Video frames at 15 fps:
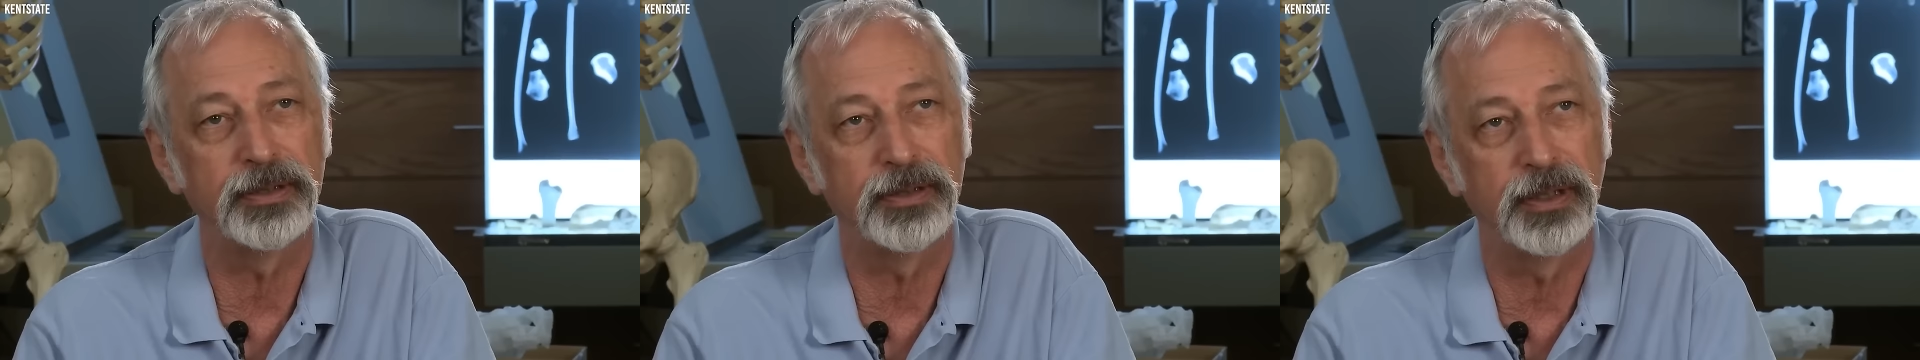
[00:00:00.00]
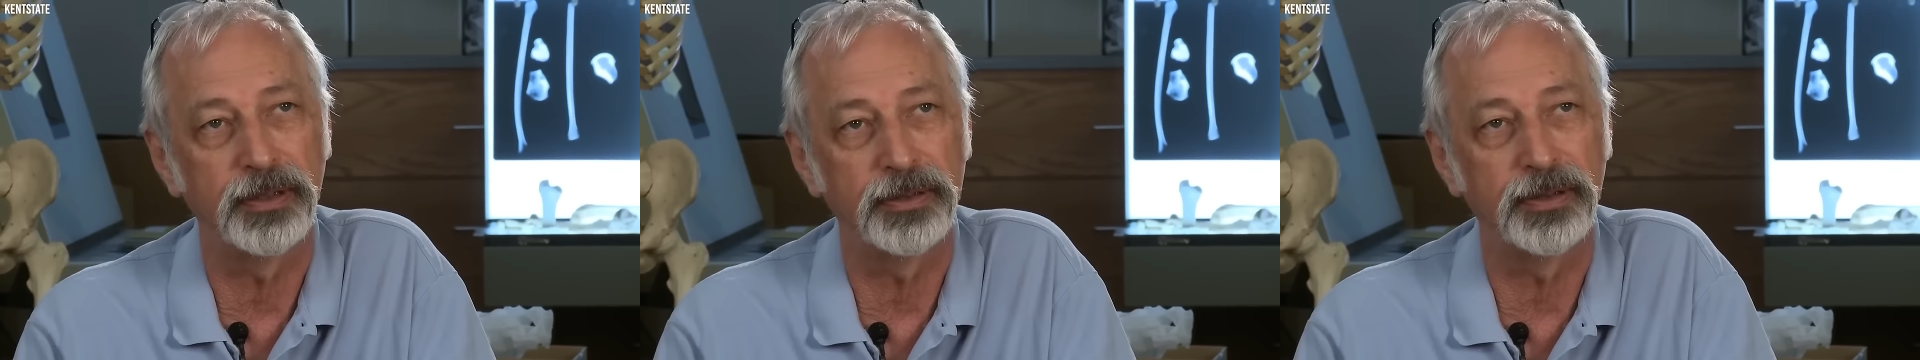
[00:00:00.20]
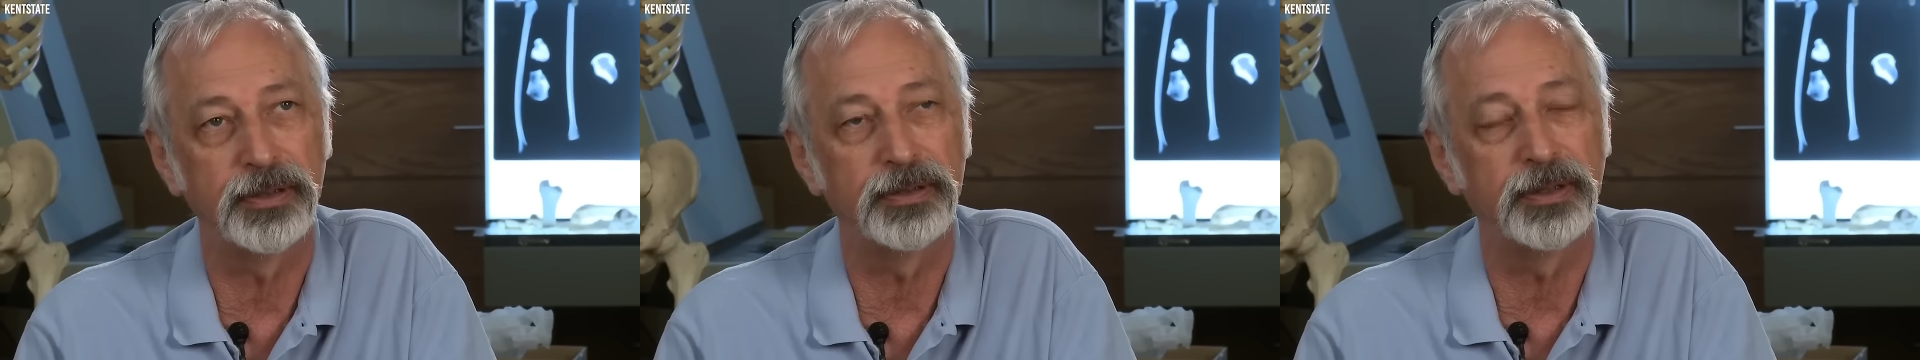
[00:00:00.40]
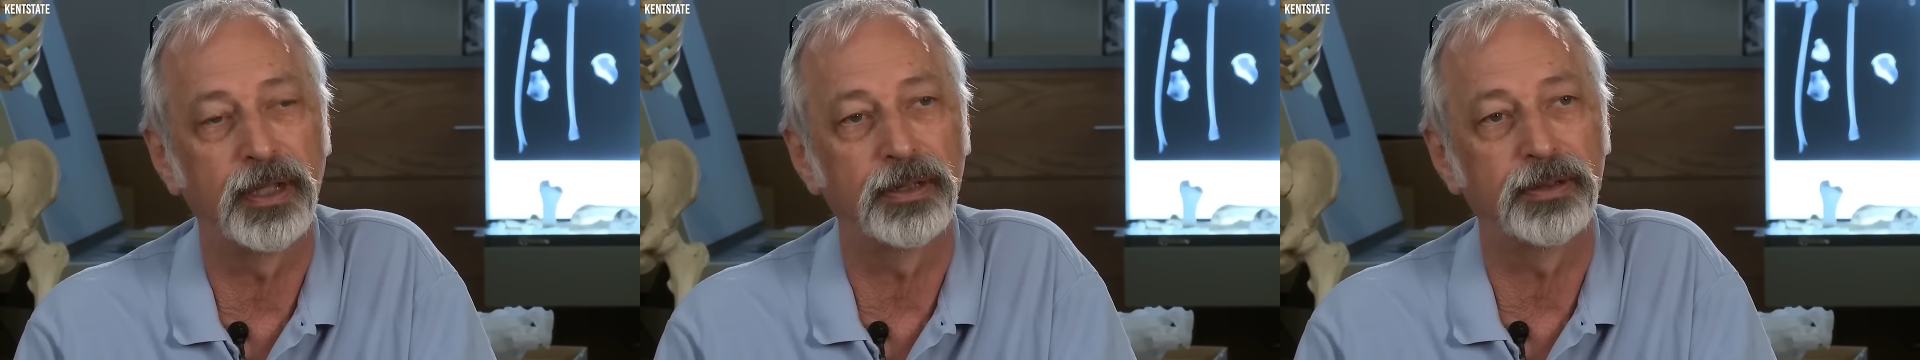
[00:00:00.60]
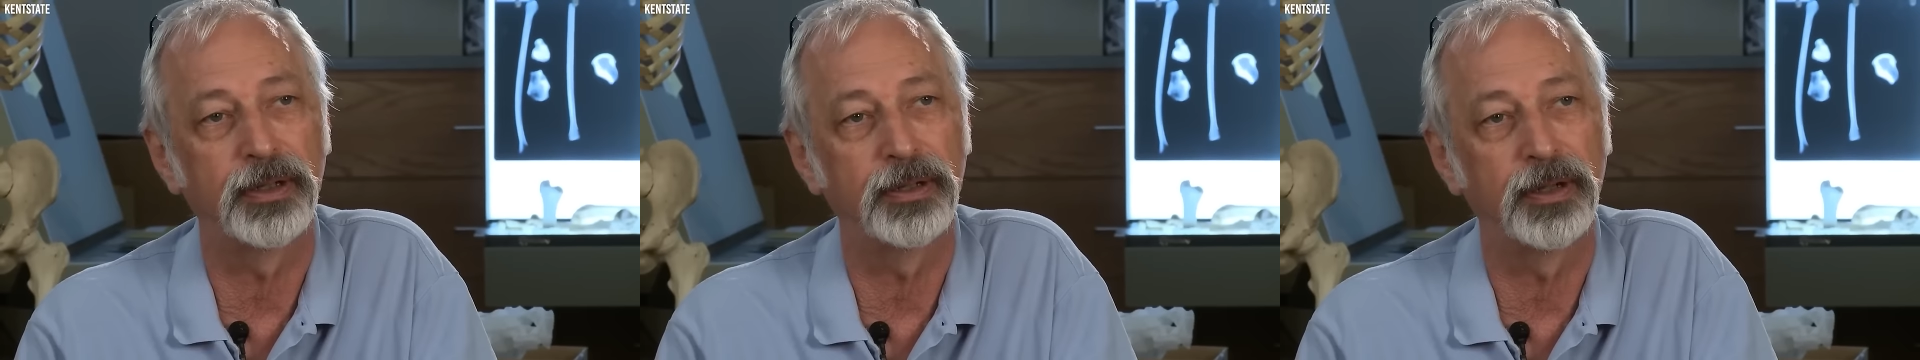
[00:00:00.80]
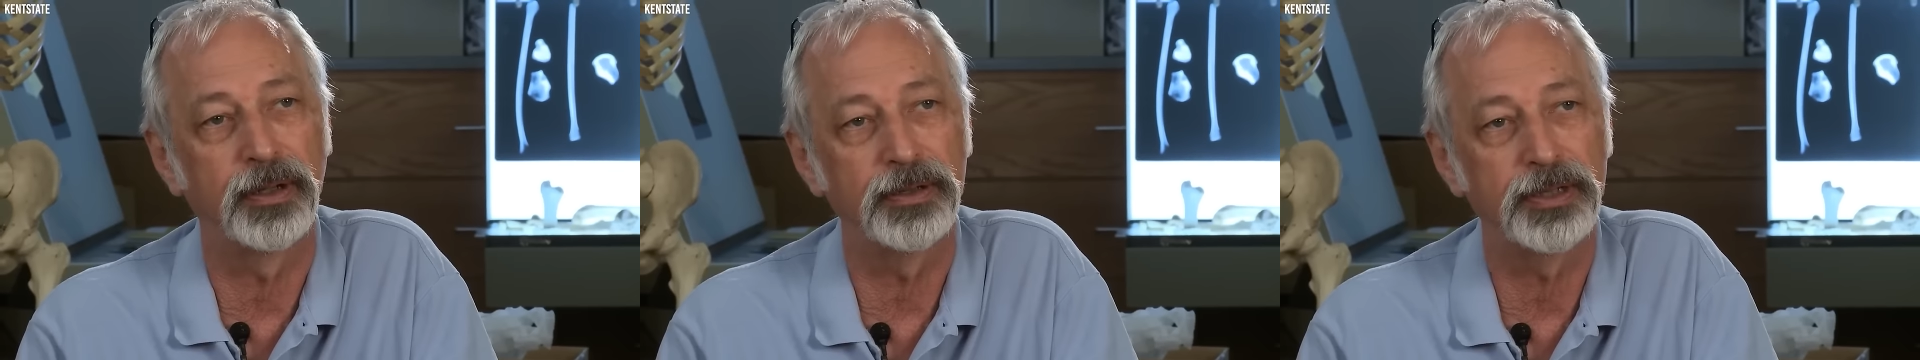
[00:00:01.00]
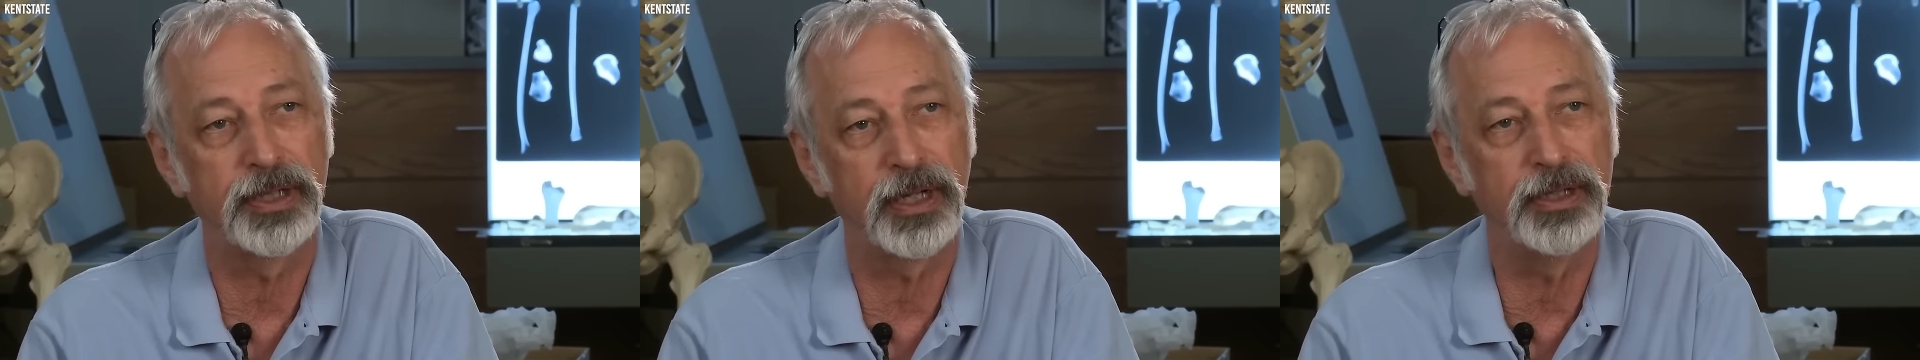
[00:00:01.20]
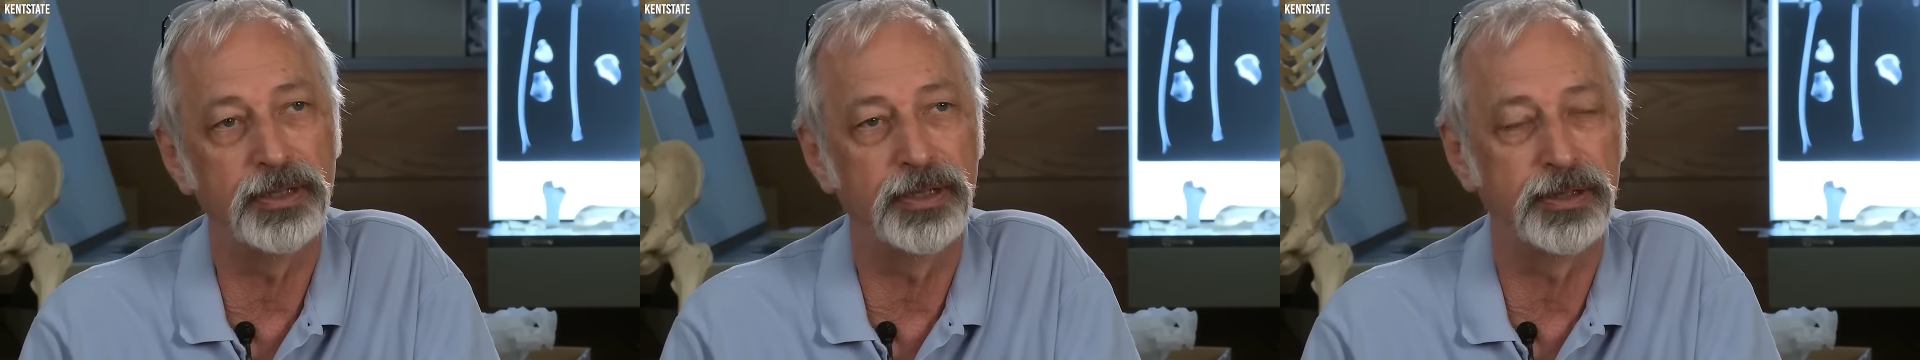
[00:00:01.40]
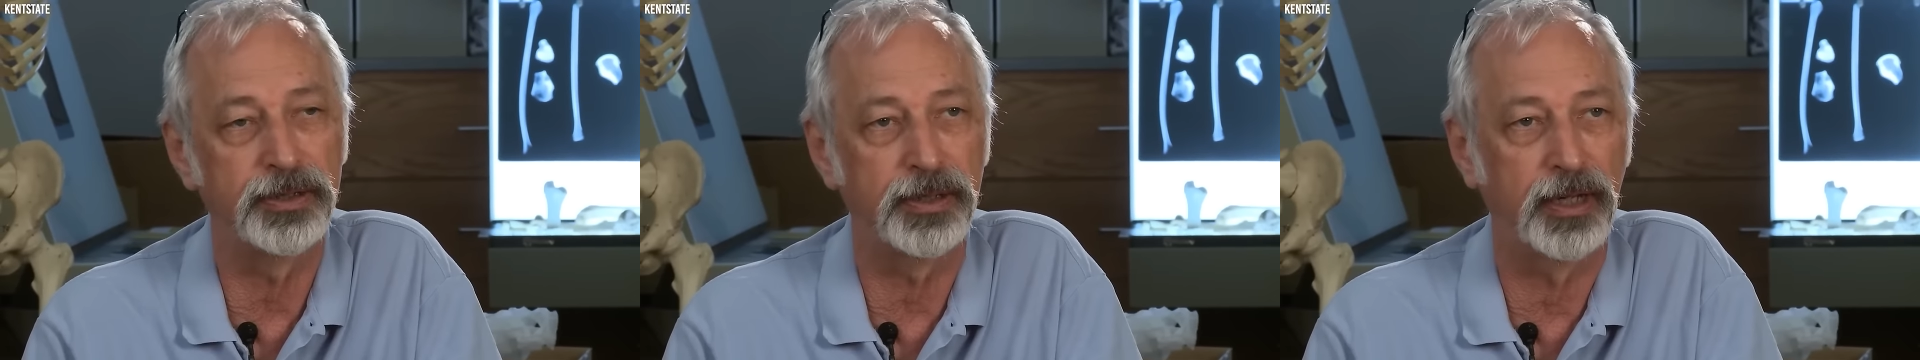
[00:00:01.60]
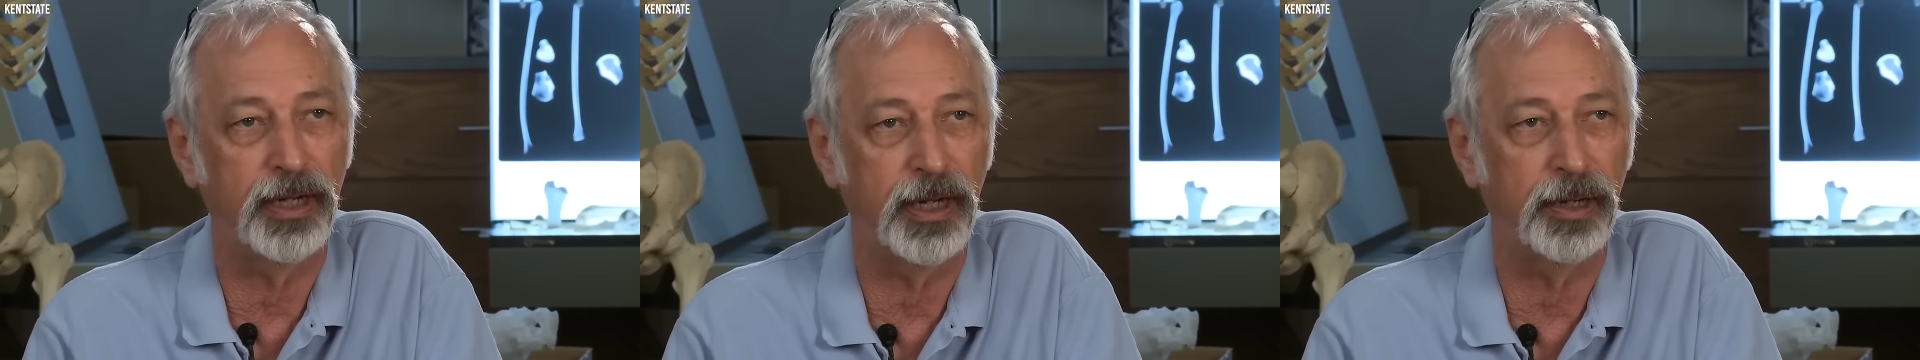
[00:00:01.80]
Along with resolving
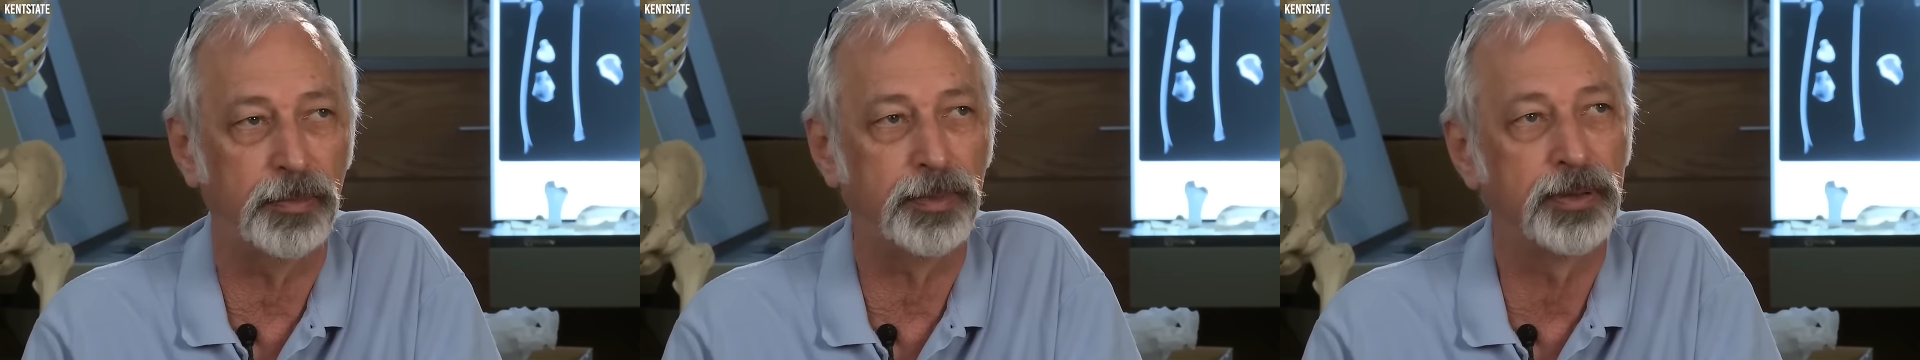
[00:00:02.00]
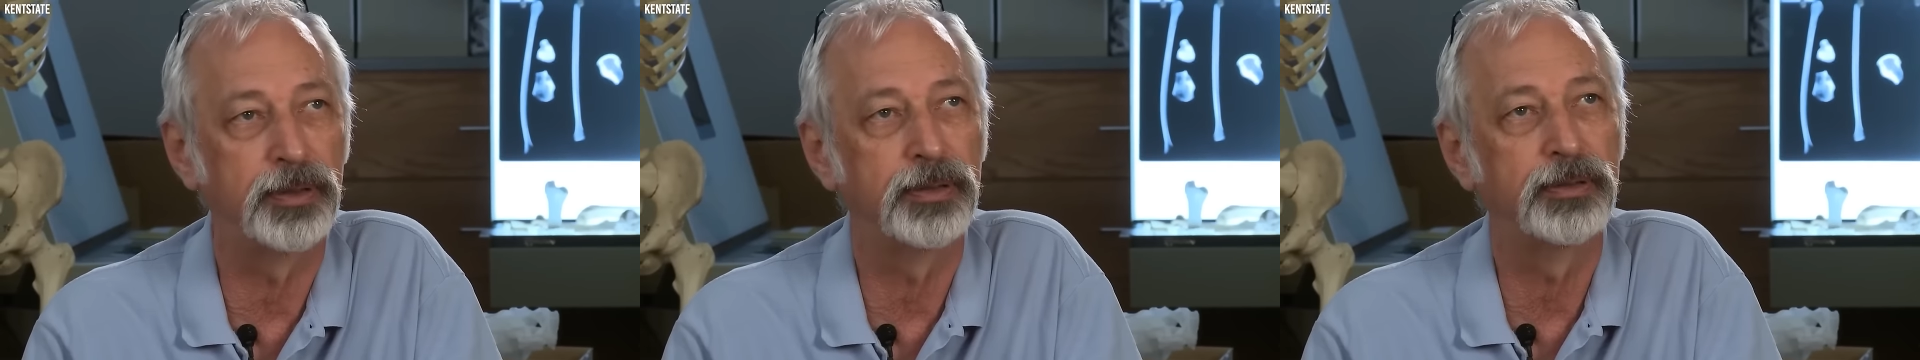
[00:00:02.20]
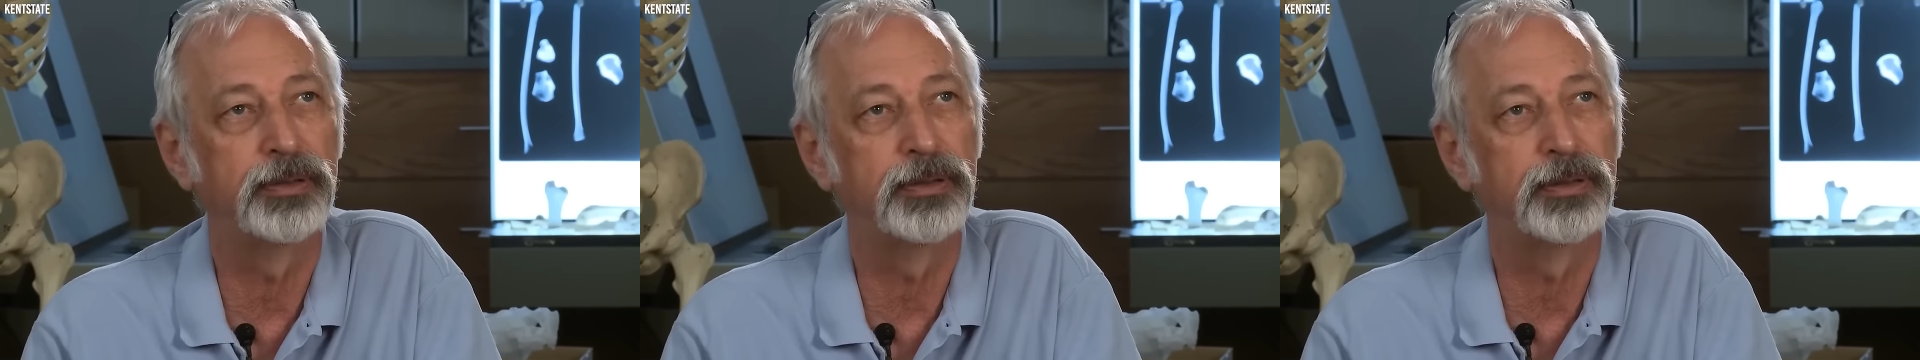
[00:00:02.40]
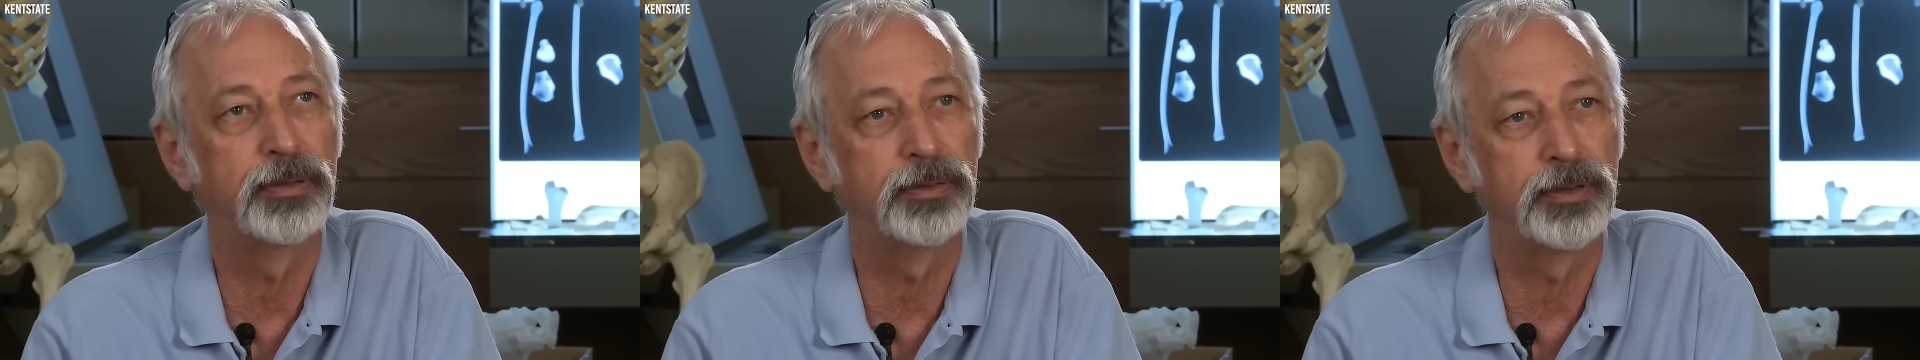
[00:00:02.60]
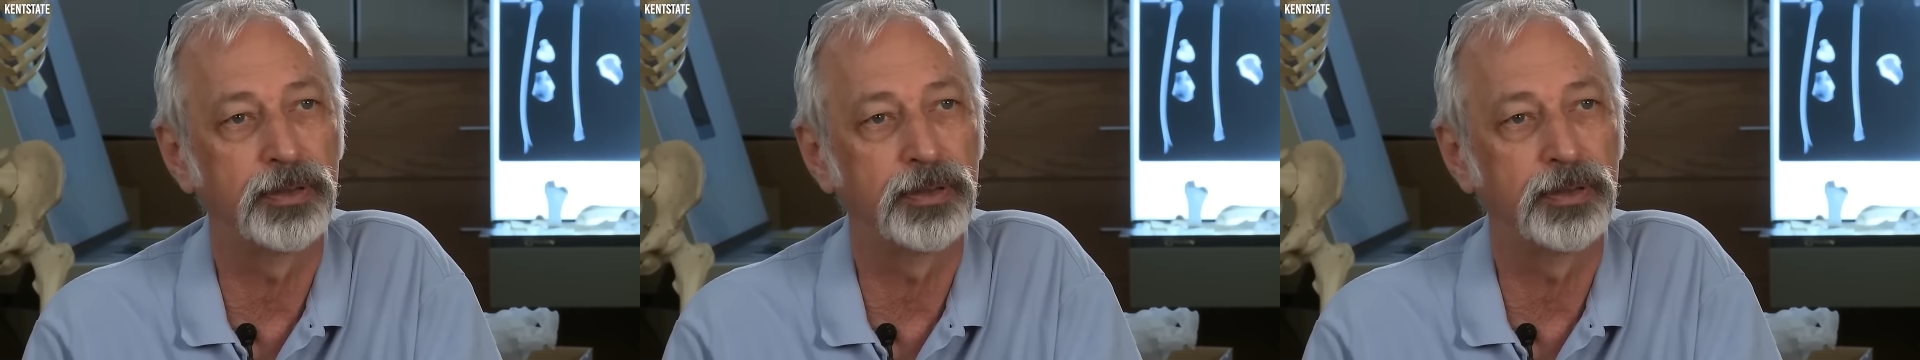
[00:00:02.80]
long-running disputes,